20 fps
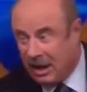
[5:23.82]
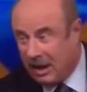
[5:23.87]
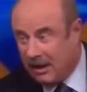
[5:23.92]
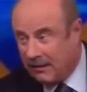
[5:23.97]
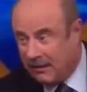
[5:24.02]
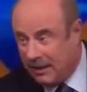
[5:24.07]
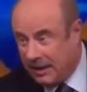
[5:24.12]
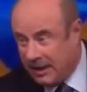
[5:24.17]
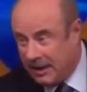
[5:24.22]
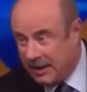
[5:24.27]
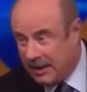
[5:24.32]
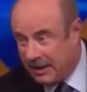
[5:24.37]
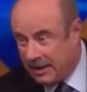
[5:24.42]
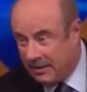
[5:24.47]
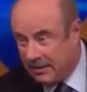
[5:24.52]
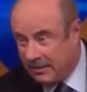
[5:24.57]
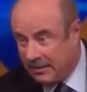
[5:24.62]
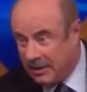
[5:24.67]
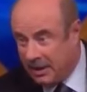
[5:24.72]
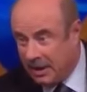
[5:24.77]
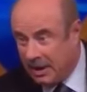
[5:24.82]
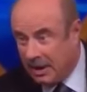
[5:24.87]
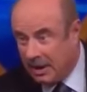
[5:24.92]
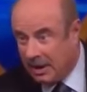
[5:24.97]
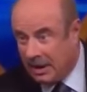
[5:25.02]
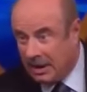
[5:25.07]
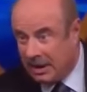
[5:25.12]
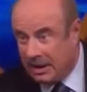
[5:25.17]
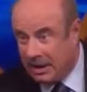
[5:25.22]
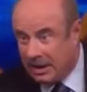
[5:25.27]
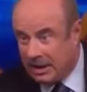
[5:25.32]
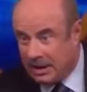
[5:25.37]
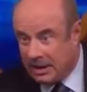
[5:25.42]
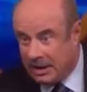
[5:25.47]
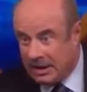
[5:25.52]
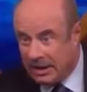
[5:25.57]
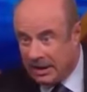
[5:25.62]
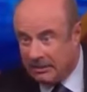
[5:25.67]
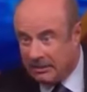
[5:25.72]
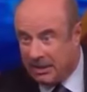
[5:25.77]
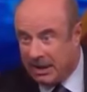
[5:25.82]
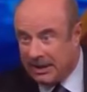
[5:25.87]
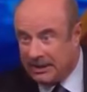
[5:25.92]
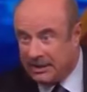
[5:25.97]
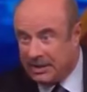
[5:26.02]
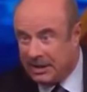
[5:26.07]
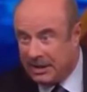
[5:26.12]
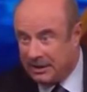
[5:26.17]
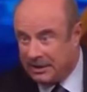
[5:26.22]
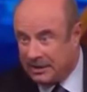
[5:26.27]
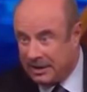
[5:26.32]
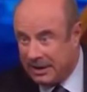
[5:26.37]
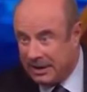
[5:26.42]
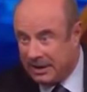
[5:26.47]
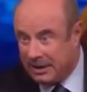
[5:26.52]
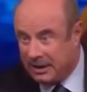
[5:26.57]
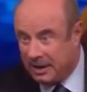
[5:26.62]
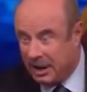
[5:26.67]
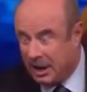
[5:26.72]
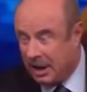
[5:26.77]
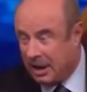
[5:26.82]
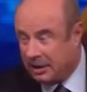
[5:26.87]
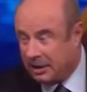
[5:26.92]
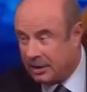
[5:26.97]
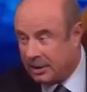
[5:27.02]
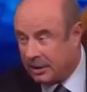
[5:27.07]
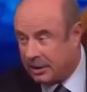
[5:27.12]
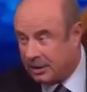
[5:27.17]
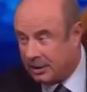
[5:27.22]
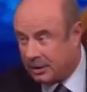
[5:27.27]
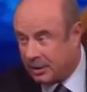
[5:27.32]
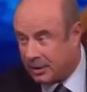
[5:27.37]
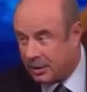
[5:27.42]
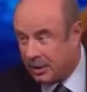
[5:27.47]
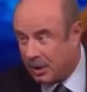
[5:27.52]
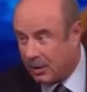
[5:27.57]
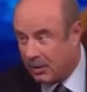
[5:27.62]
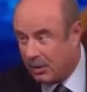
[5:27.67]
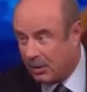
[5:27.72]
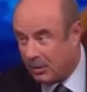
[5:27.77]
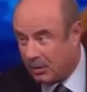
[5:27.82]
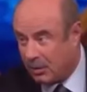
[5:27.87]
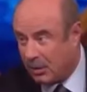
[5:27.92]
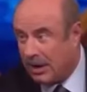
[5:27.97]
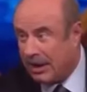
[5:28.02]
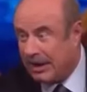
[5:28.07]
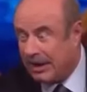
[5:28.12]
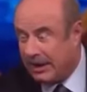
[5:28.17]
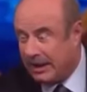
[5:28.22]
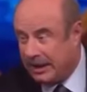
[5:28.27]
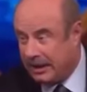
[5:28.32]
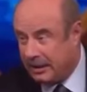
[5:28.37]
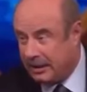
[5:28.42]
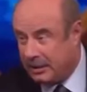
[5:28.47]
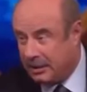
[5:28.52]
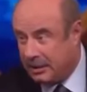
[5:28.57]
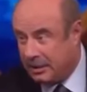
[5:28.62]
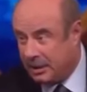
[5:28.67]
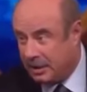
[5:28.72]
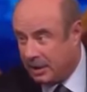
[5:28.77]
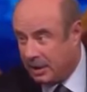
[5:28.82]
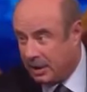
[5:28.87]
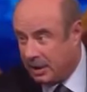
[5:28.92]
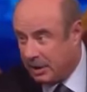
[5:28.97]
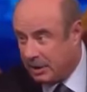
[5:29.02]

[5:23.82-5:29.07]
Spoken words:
of him, in my sense, in an uncontrolled rage,